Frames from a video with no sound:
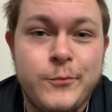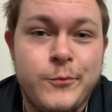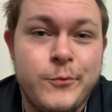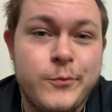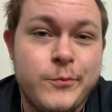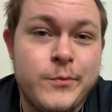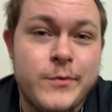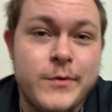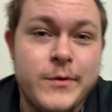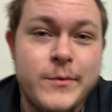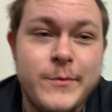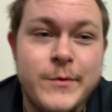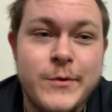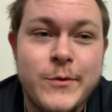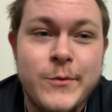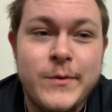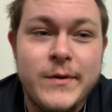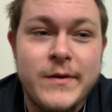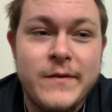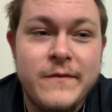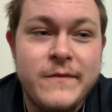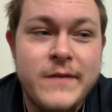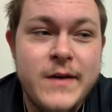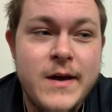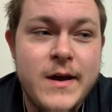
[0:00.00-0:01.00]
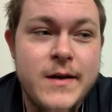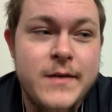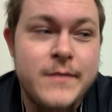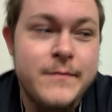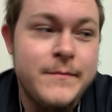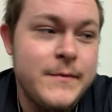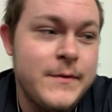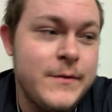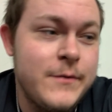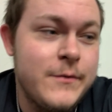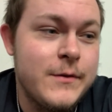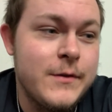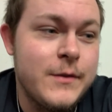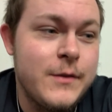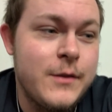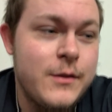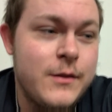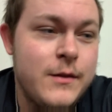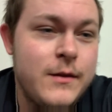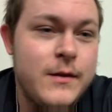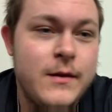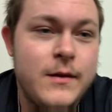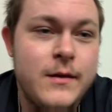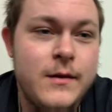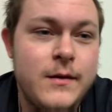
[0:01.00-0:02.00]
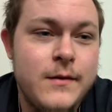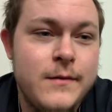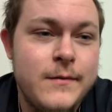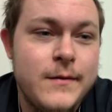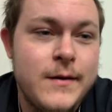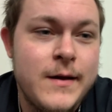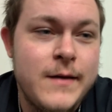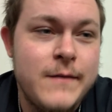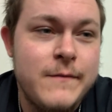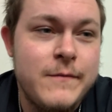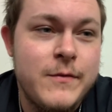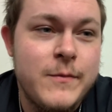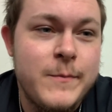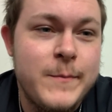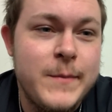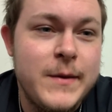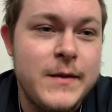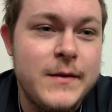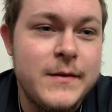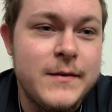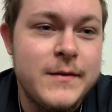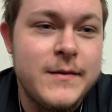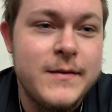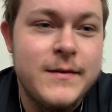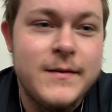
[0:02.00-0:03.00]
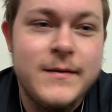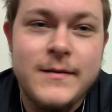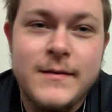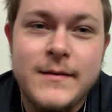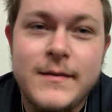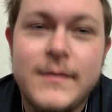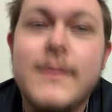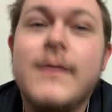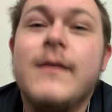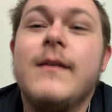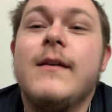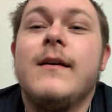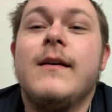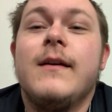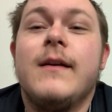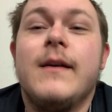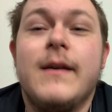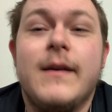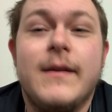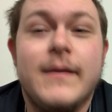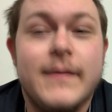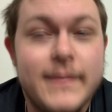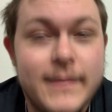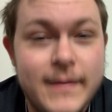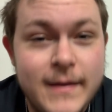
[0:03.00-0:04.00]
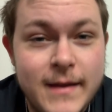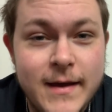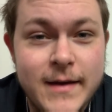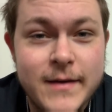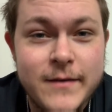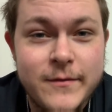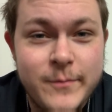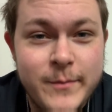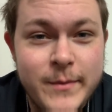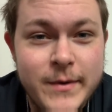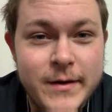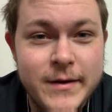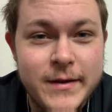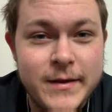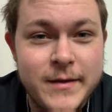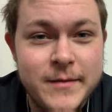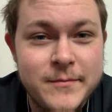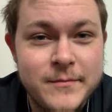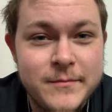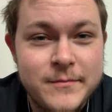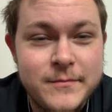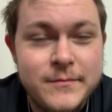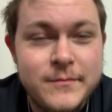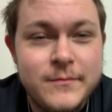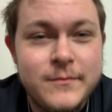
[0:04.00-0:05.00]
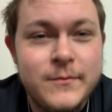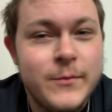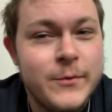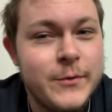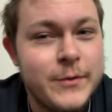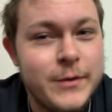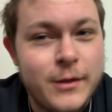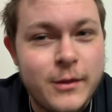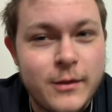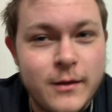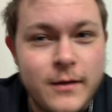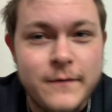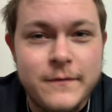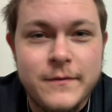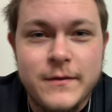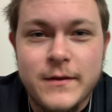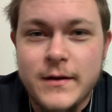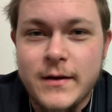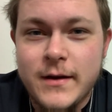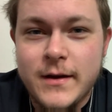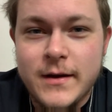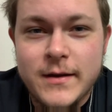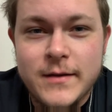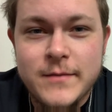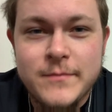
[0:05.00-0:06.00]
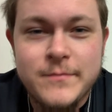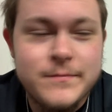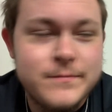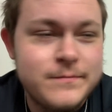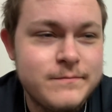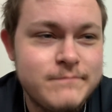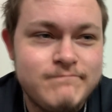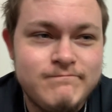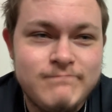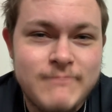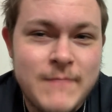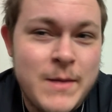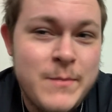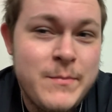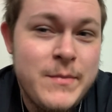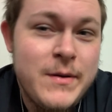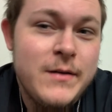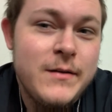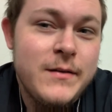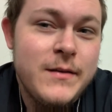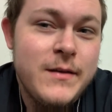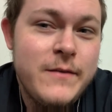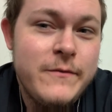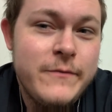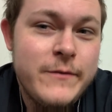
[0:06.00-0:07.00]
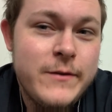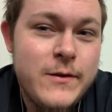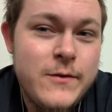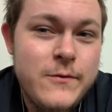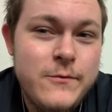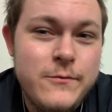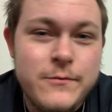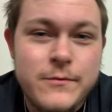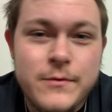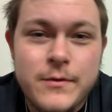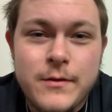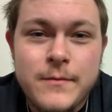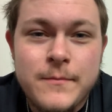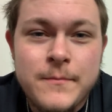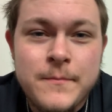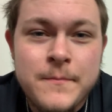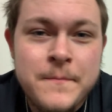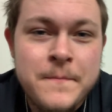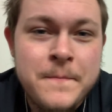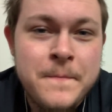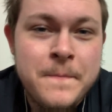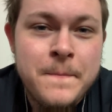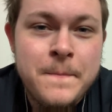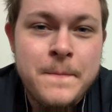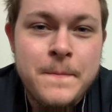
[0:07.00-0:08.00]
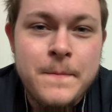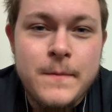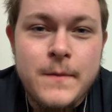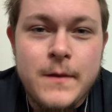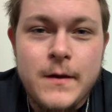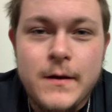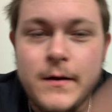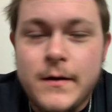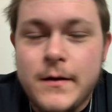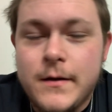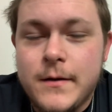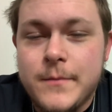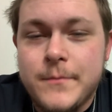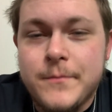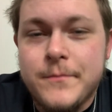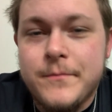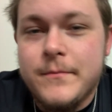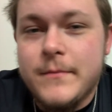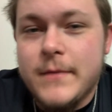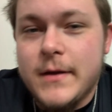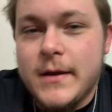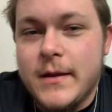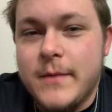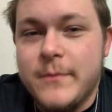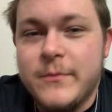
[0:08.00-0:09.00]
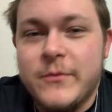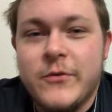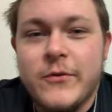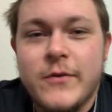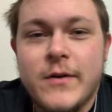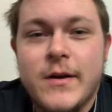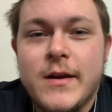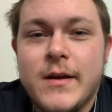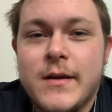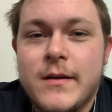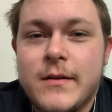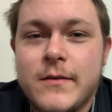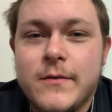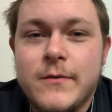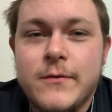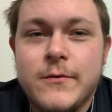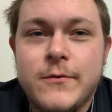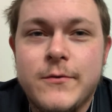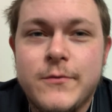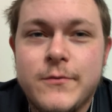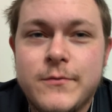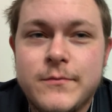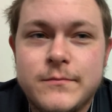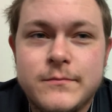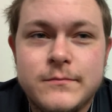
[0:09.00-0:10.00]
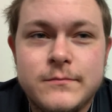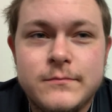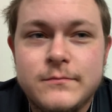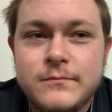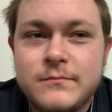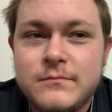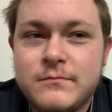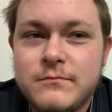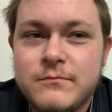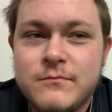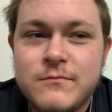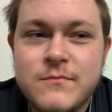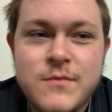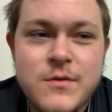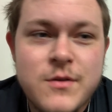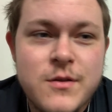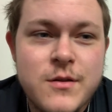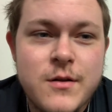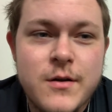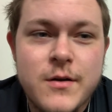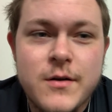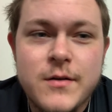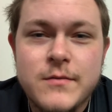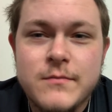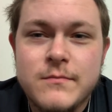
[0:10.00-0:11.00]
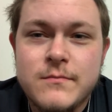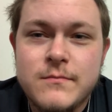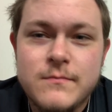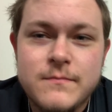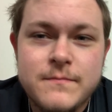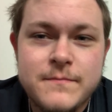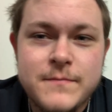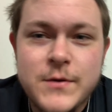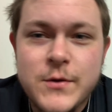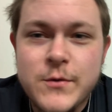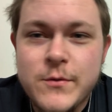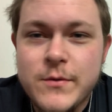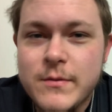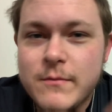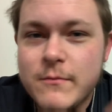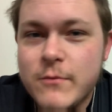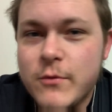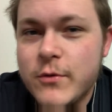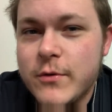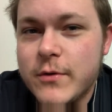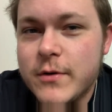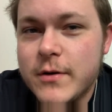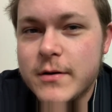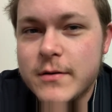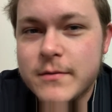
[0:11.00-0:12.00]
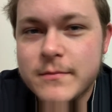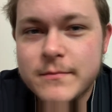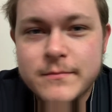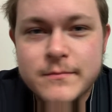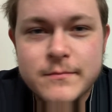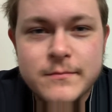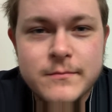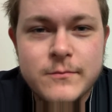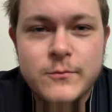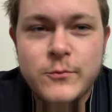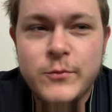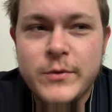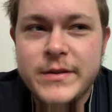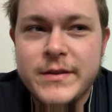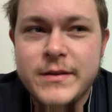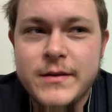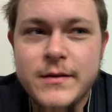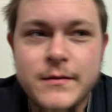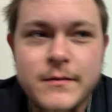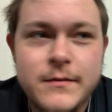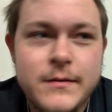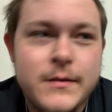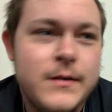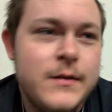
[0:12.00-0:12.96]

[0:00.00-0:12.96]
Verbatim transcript: pretty much what I've got. You can see I've spent a lot of money on stuff that I, I barely even use. Um, I am trying to start doing more with it.